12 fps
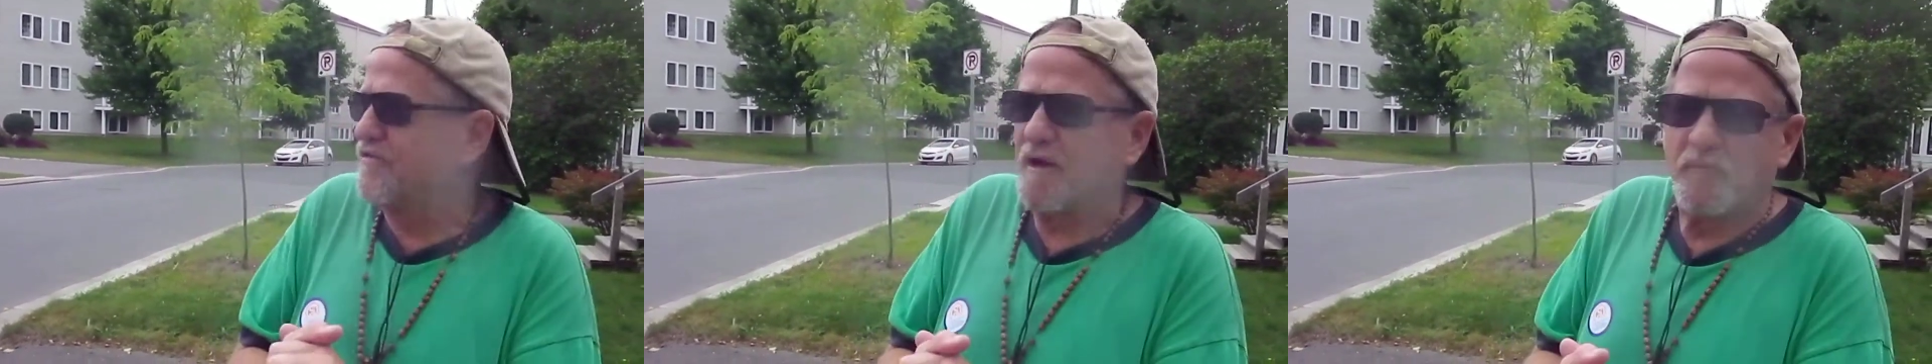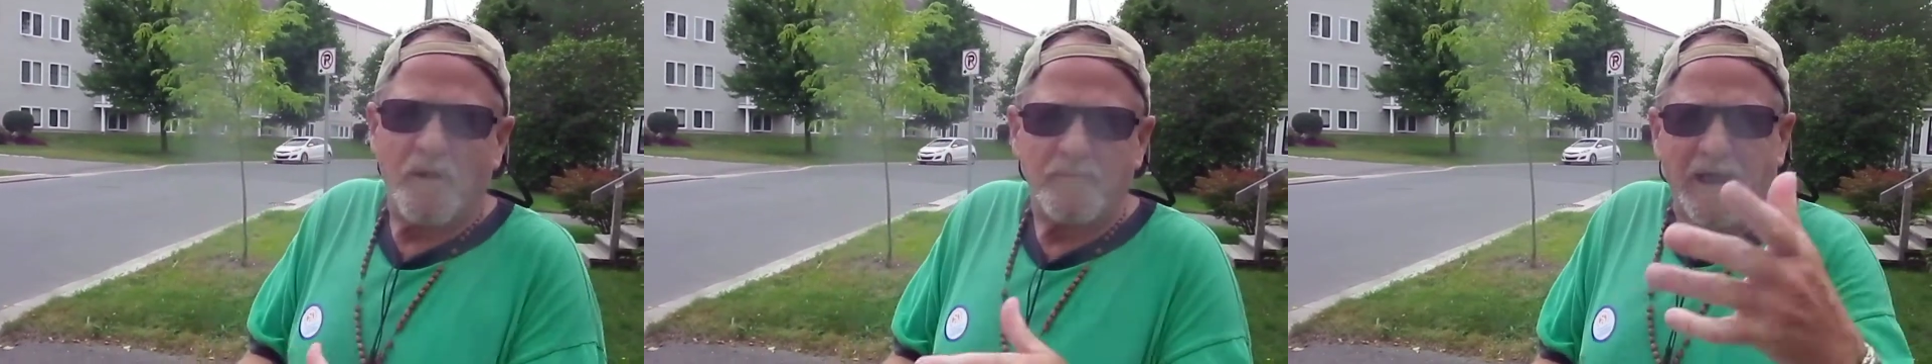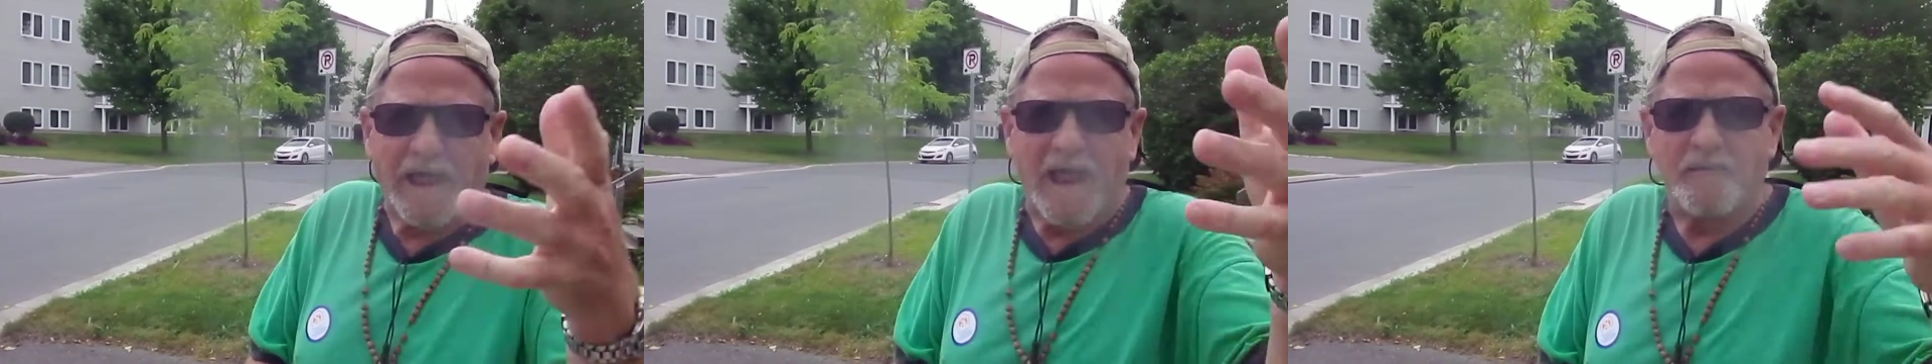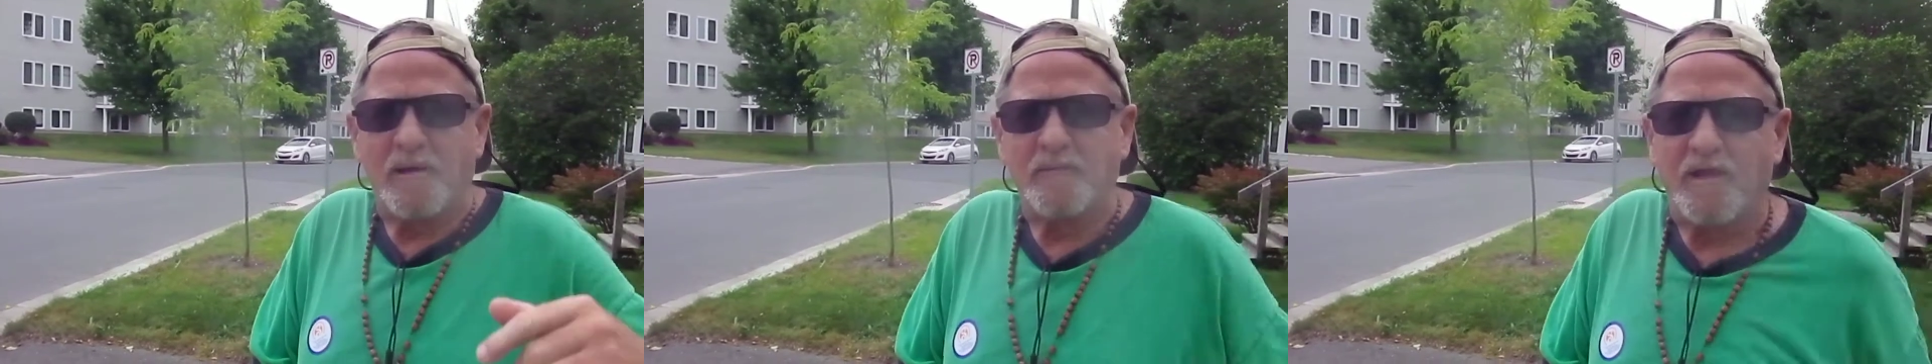I'm here
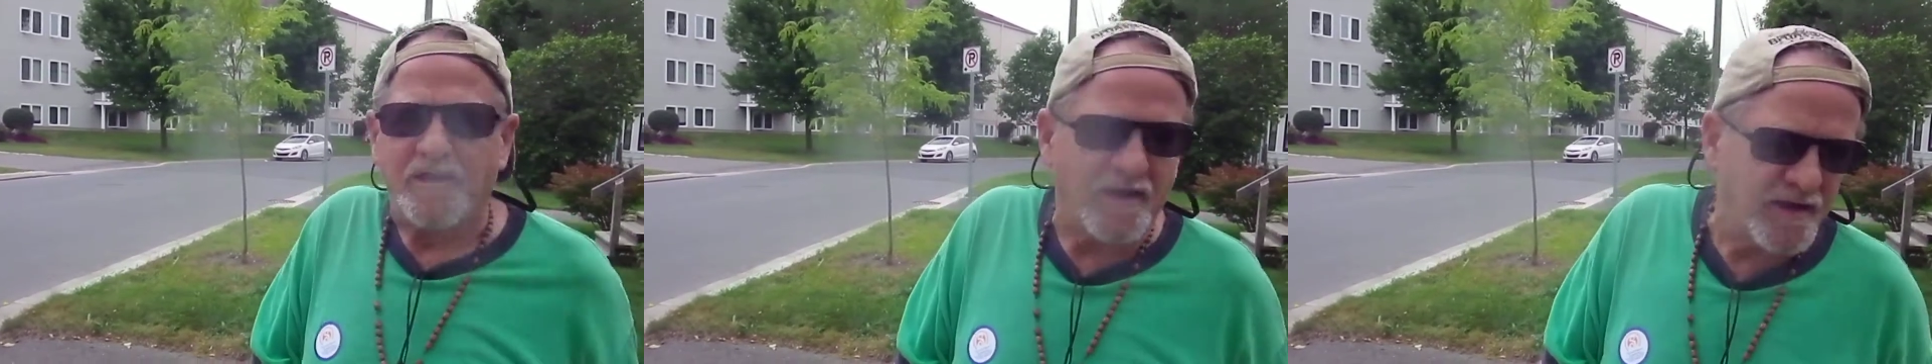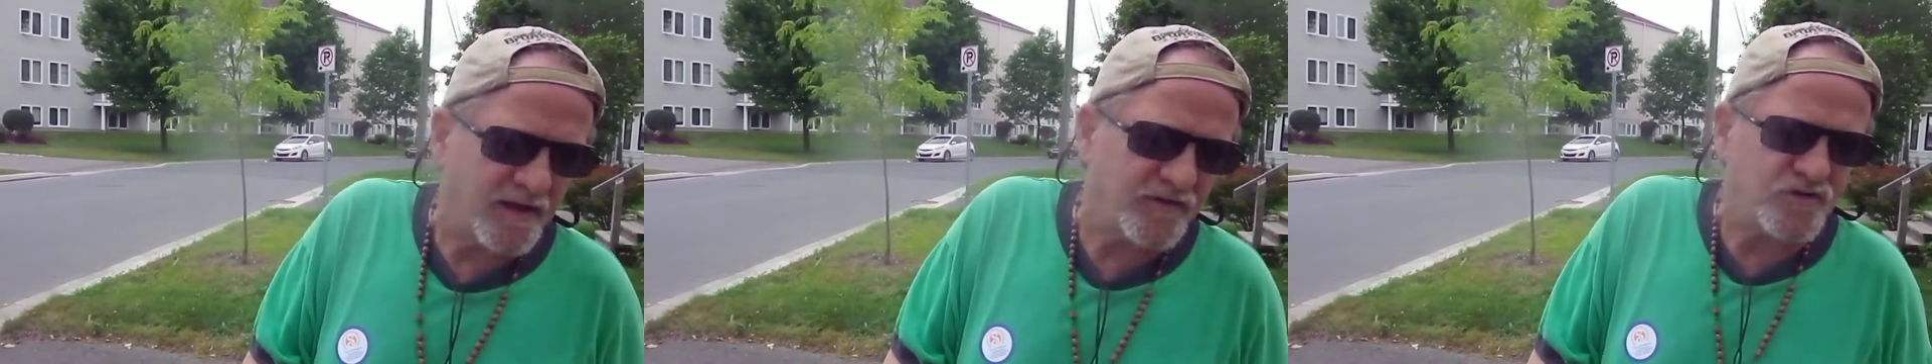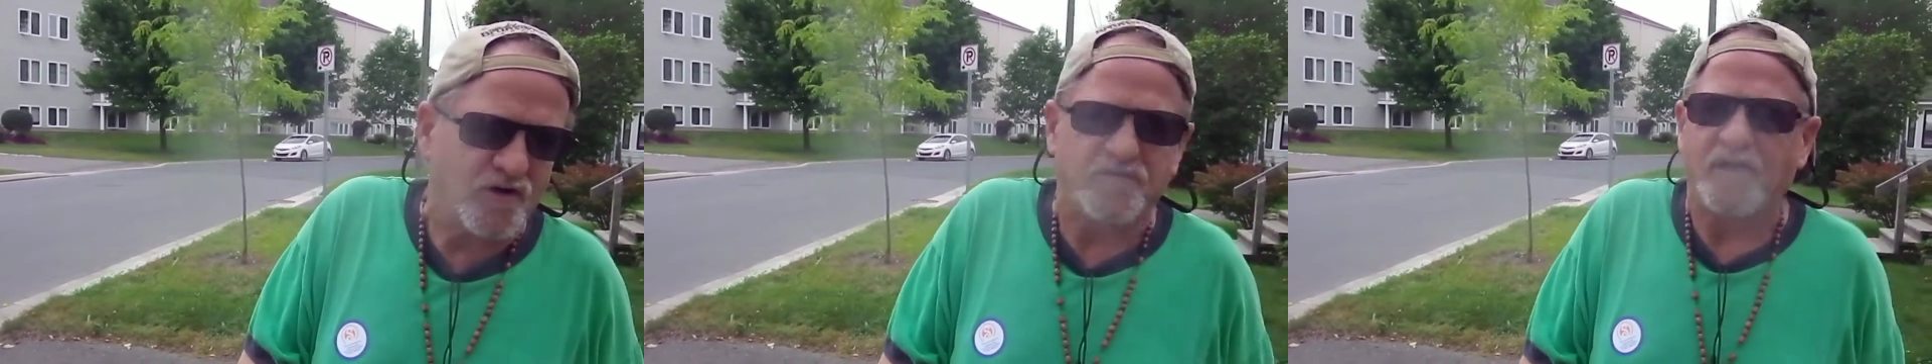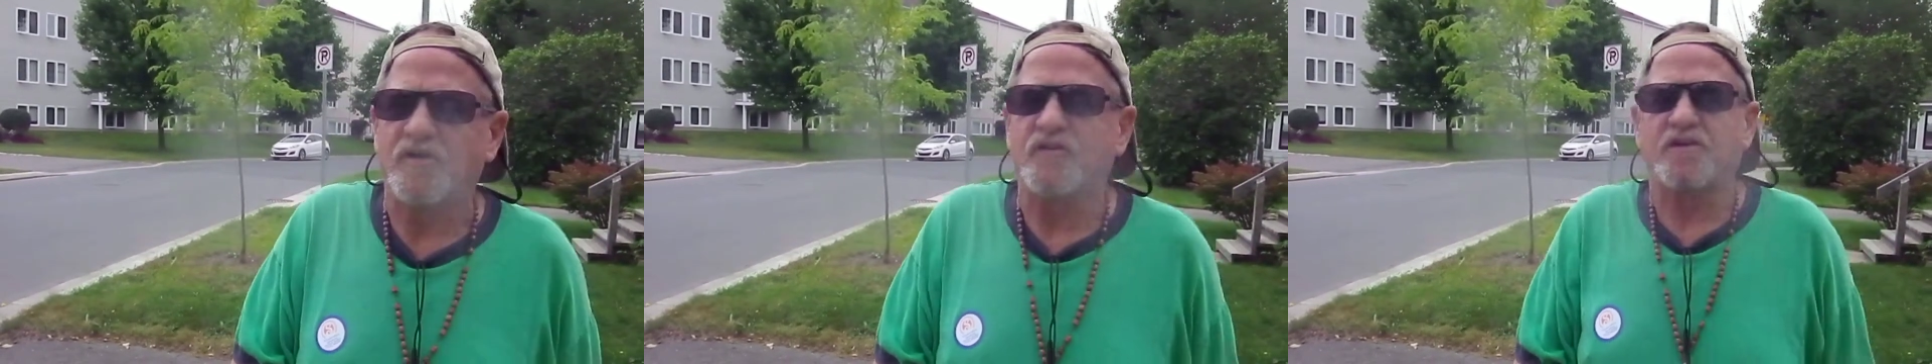somewhere, my cameraman
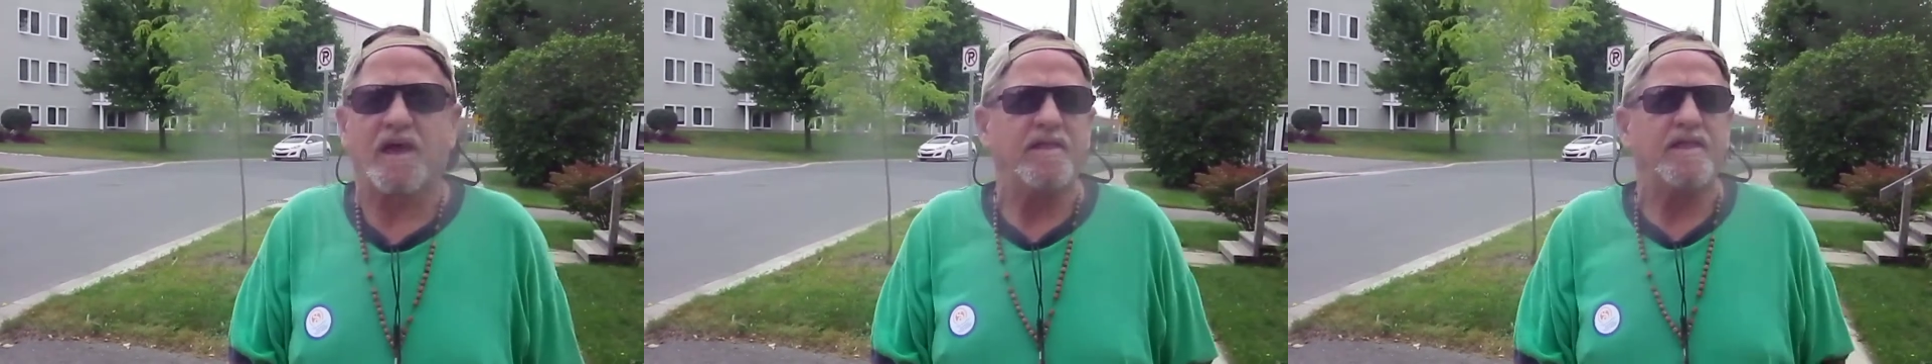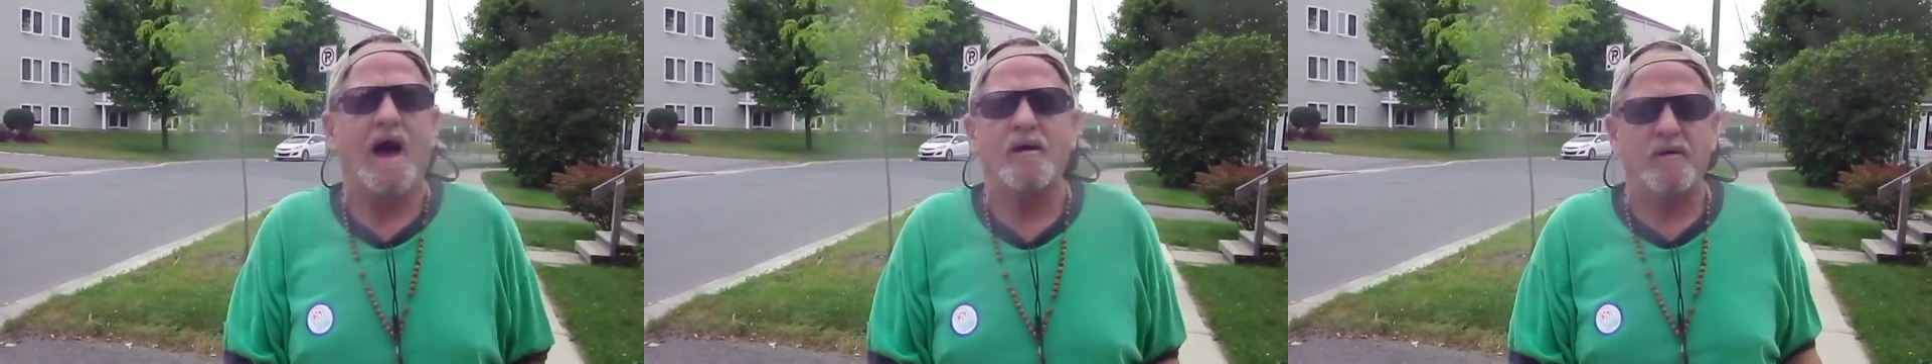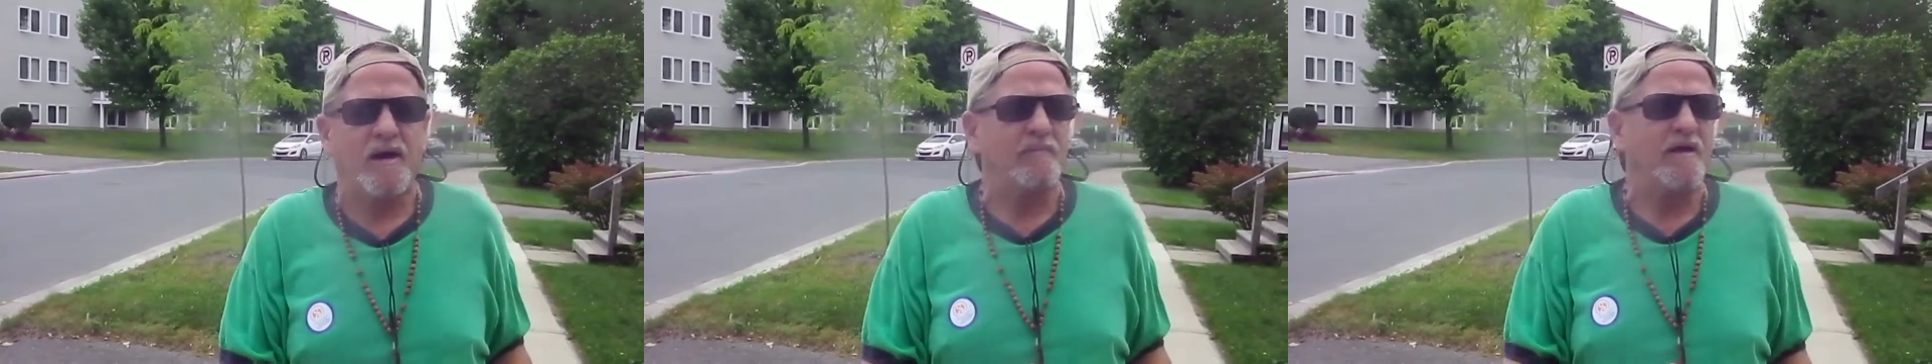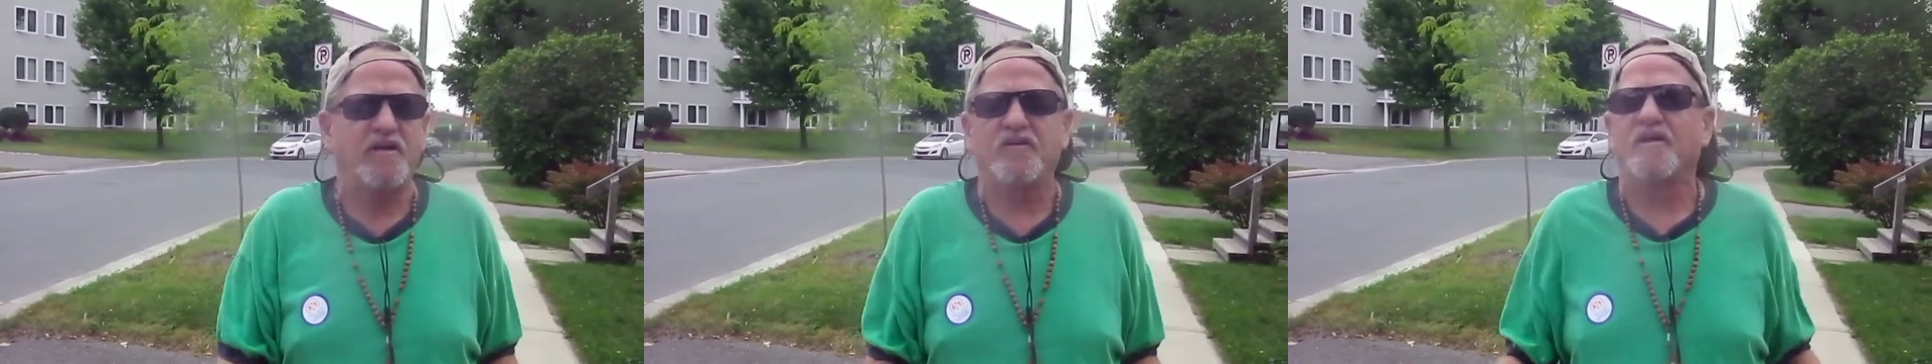is just I just
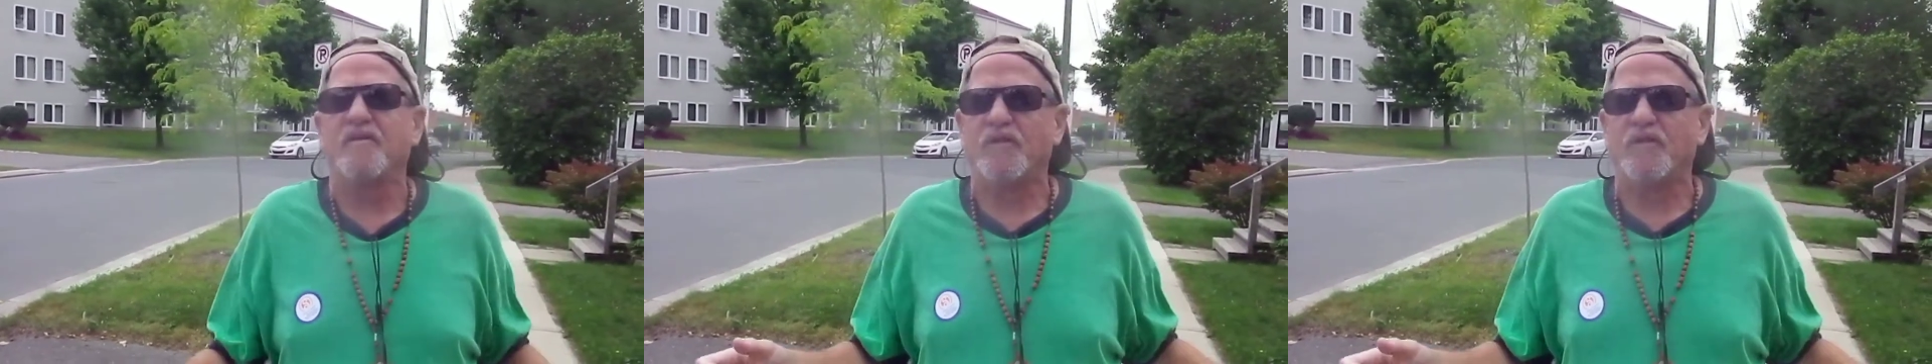kidnapped him,